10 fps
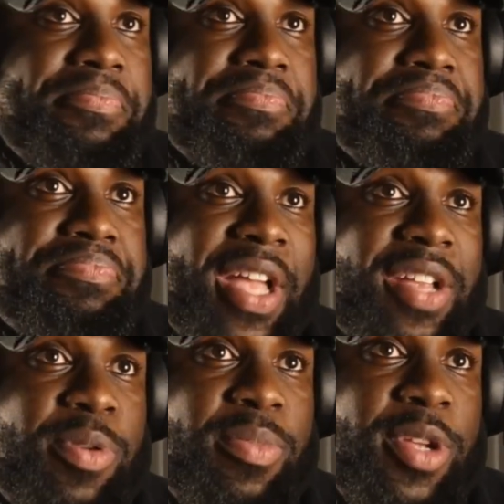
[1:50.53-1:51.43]
That's
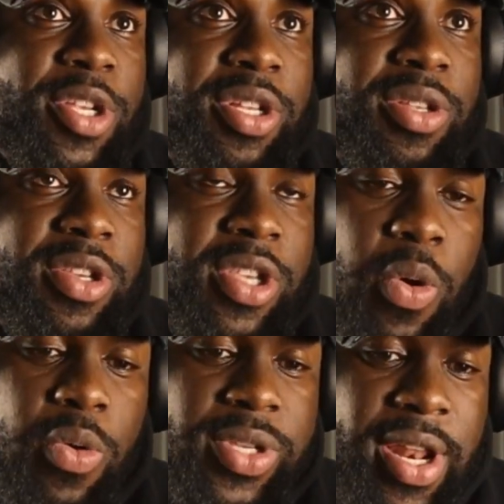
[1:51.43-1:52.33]
pretty much it. It's a
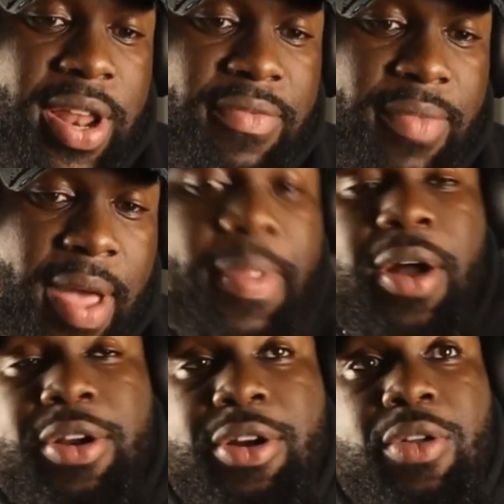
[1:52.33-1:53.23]
wholesale 11. I'm not
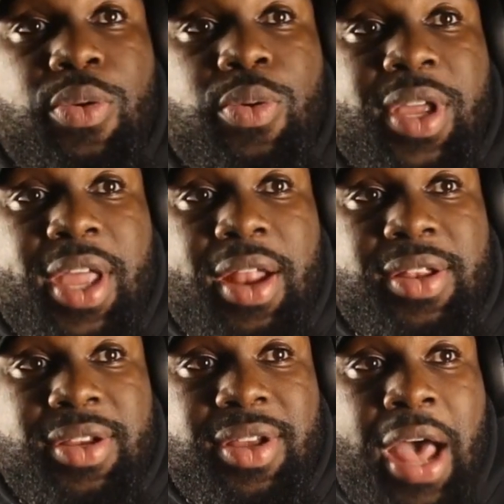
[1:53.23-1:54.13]
going to go through the Gent
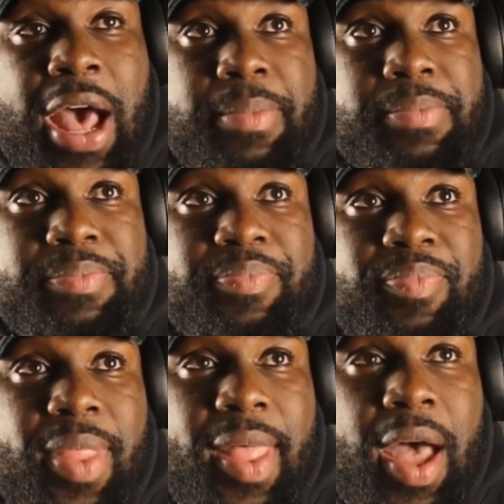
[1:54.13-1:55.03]

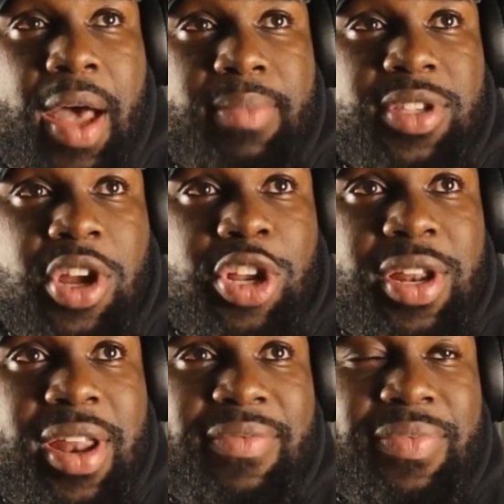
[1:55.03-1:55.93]
starting
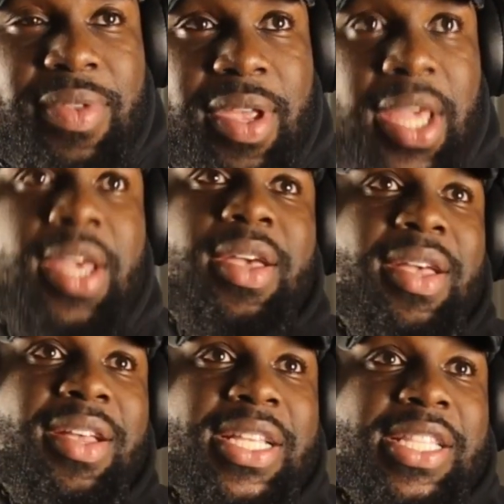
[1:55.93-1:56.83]
11.
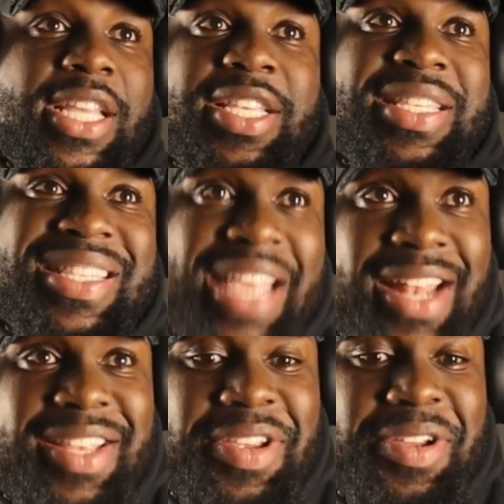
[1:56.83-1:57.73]
This is
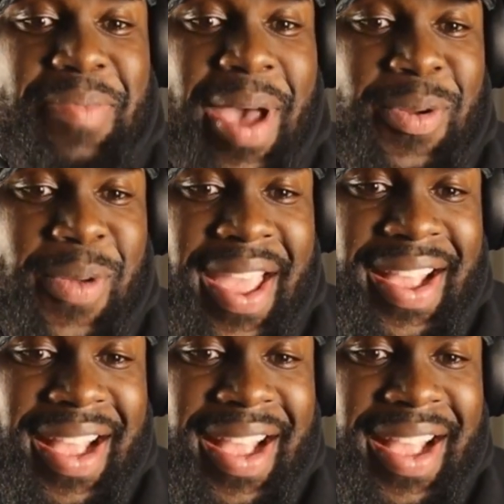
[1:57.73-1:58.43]
Gent, by the way.